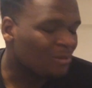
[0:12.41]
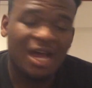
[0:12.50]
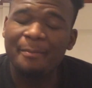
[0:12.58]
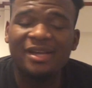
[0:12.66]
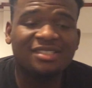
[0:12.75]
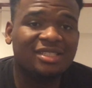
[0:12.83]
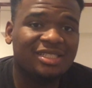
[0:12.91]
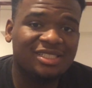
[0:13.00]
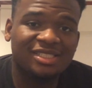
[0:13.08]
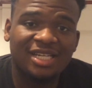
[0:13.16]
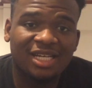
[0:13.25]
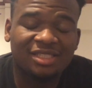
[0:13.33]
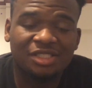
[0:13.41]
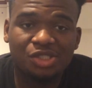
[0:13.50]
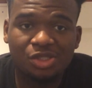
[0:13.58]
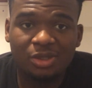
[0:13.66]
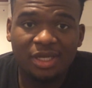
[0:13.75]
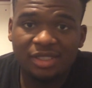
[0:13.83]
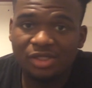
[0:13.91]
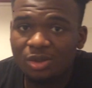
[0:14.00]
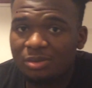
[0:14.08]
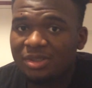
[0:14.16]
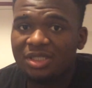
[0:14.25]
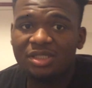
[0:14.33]
I basically just got this shoe like
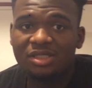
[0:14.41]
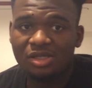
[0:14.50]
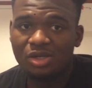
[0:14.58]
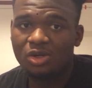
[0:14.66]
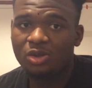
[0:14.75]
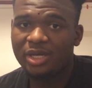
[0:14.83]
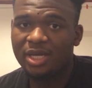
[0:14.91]
two minutes ago.